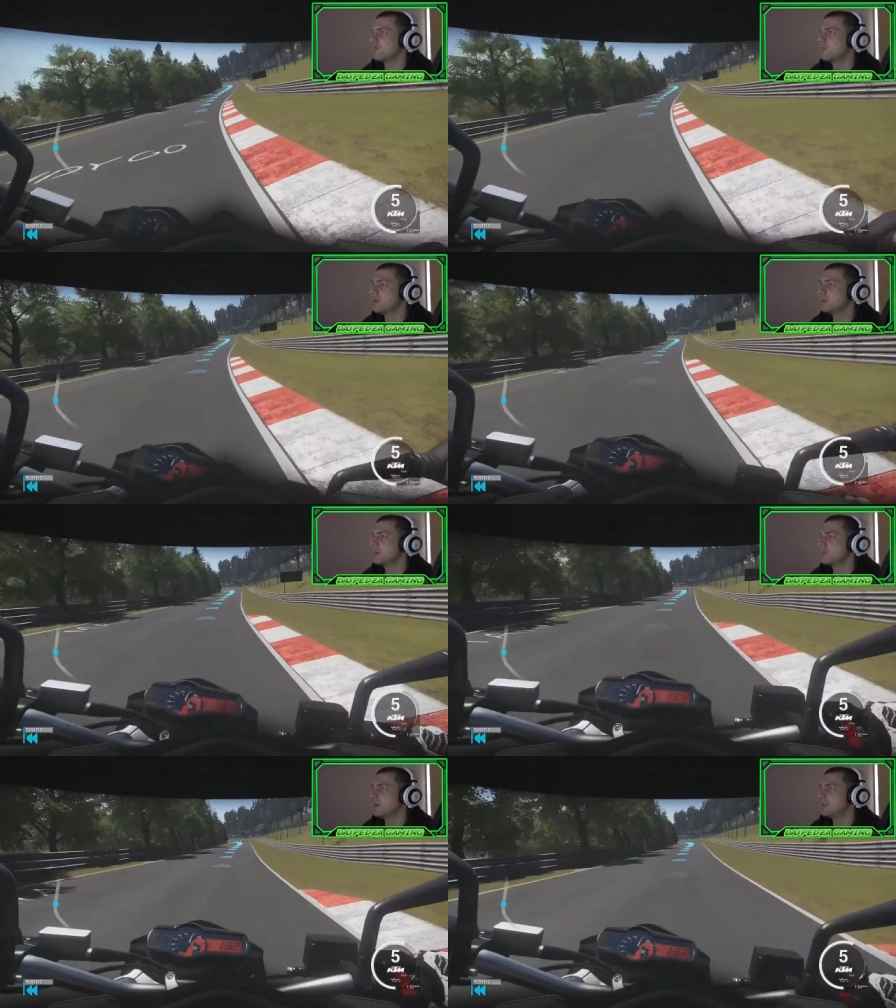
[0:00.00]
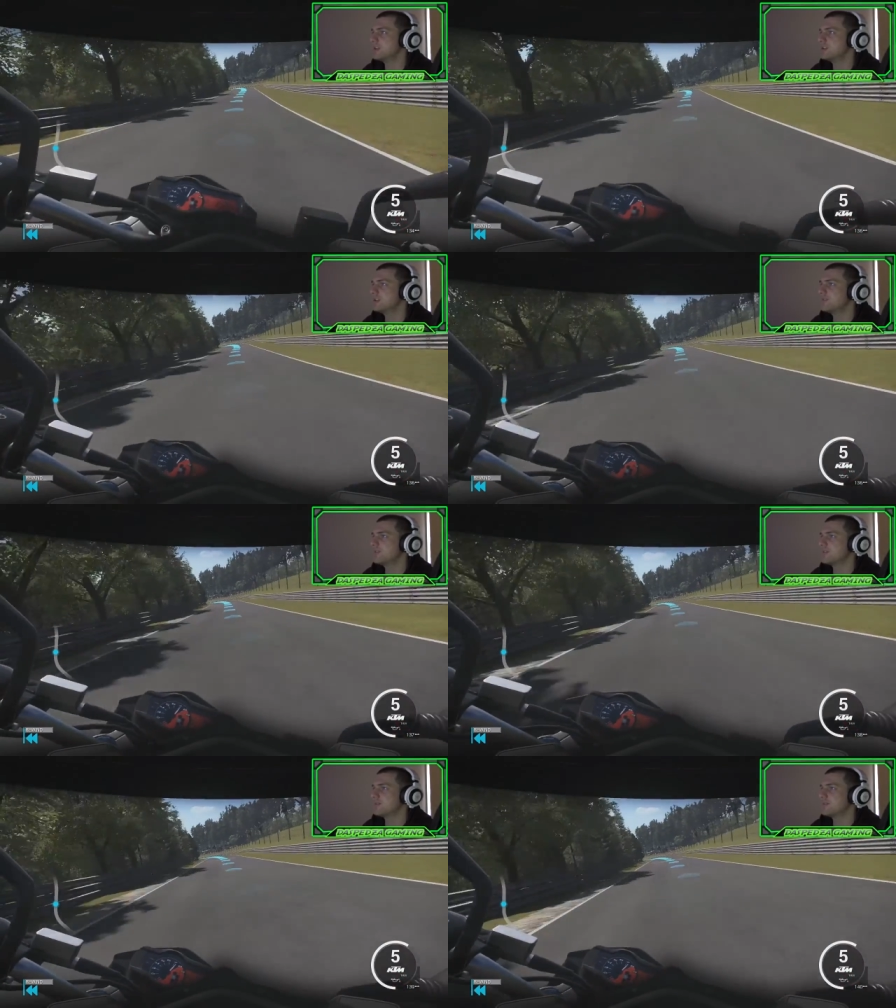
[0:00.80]
really weird. You just
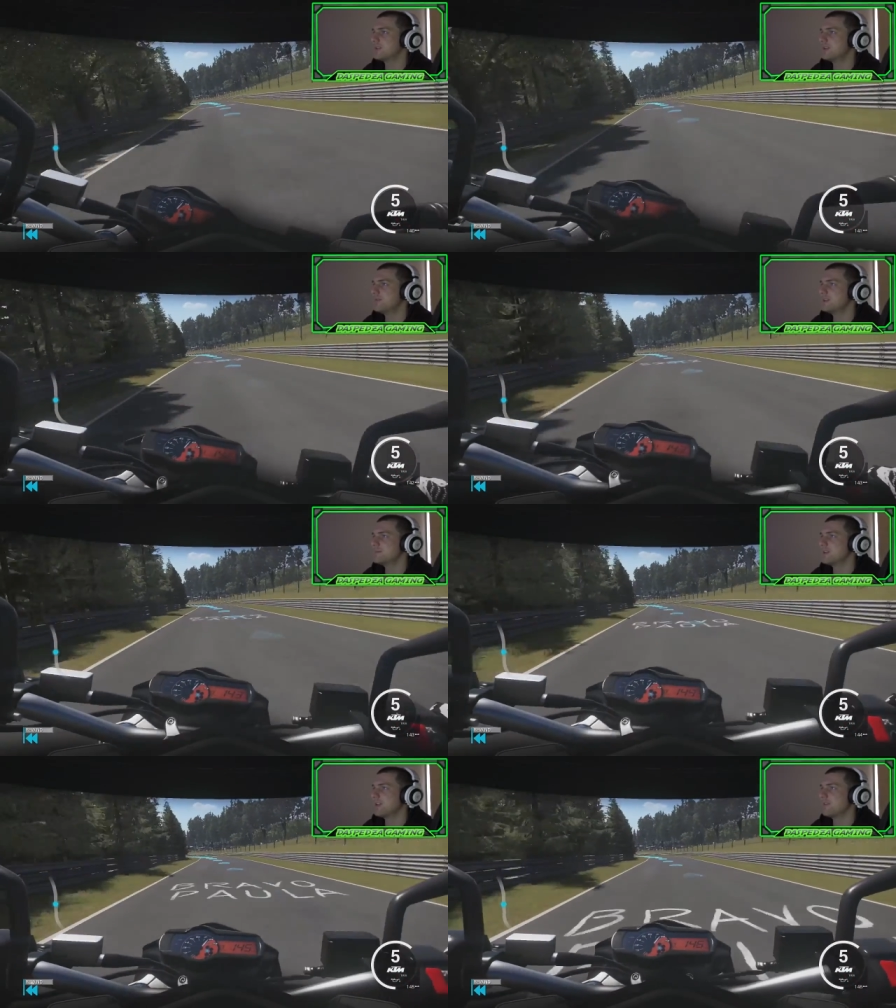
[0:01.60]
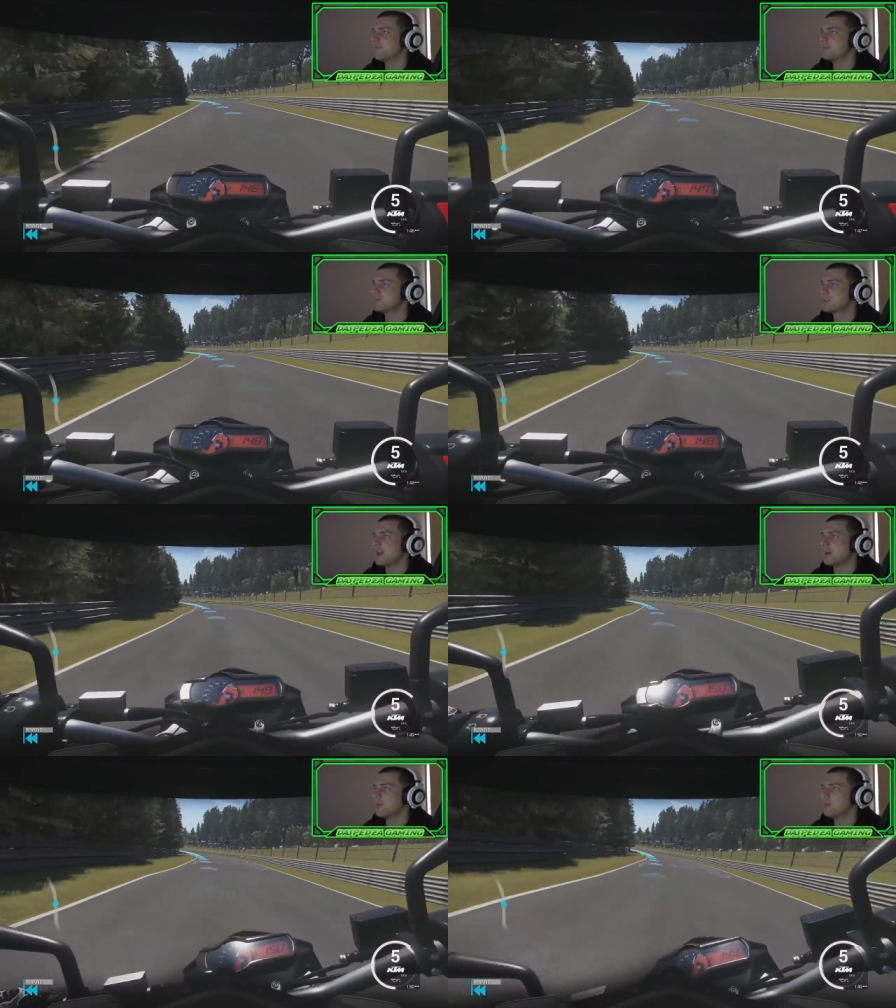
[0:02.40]
feel... He must be like full
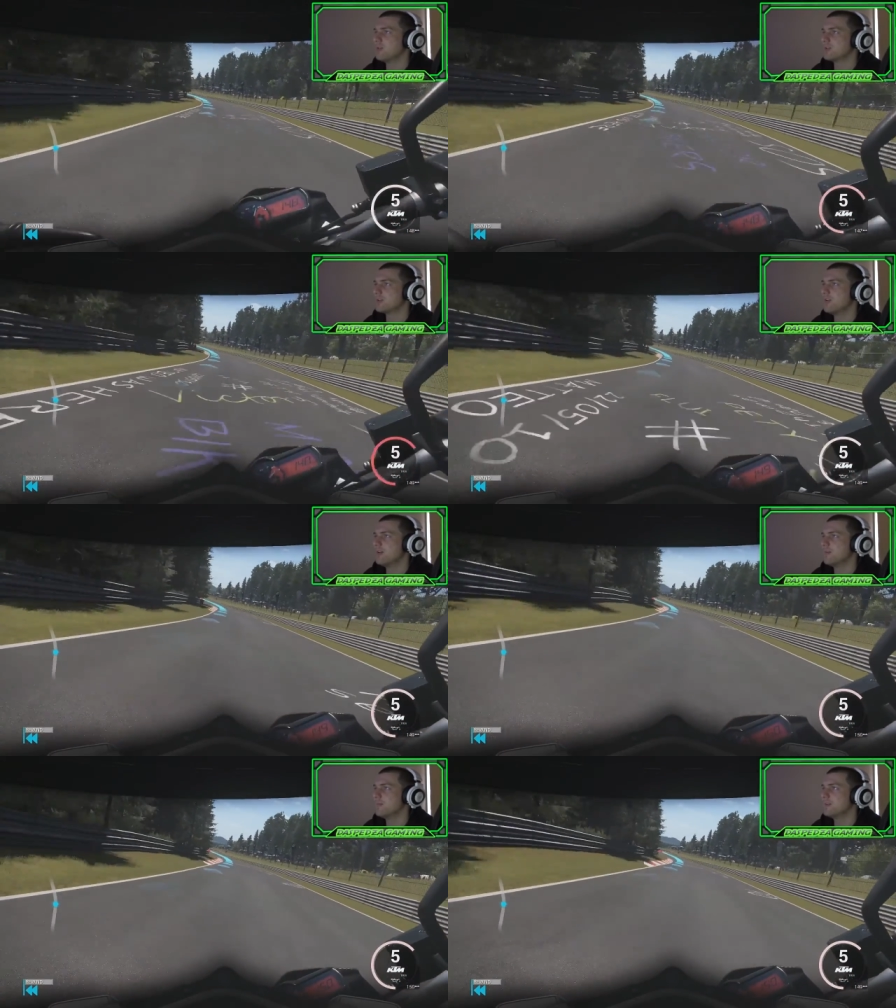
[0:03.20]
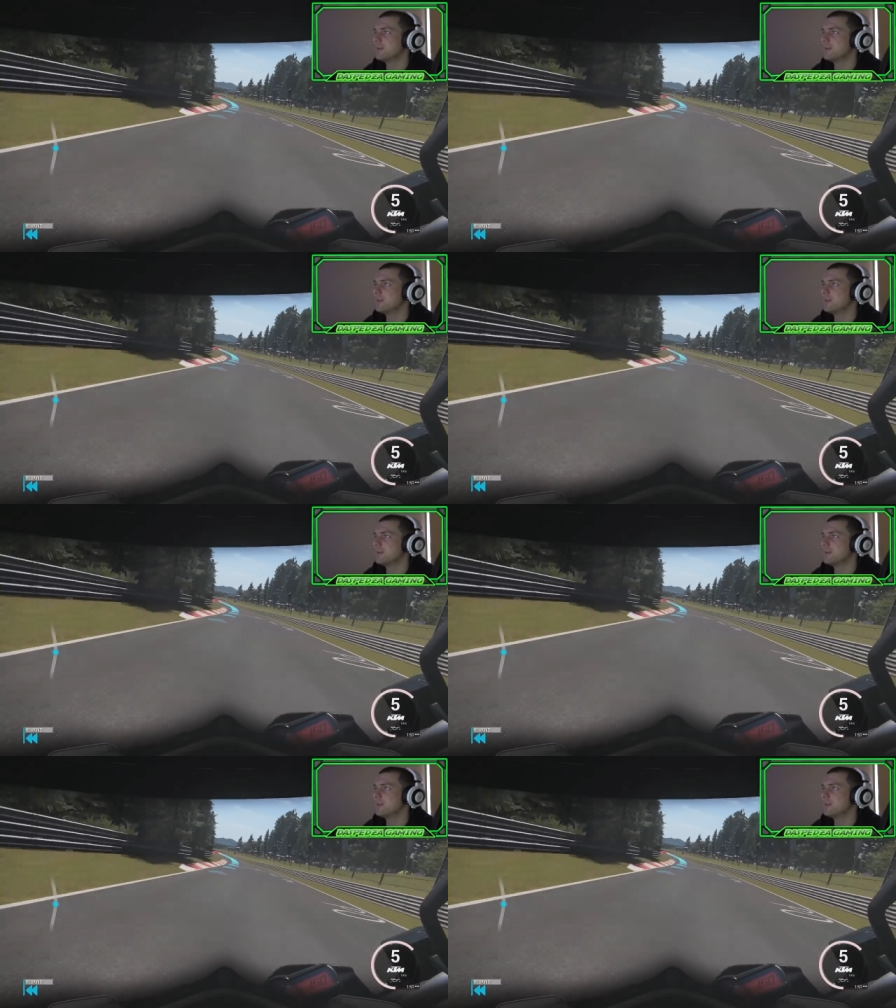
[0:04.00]
tuck all the time.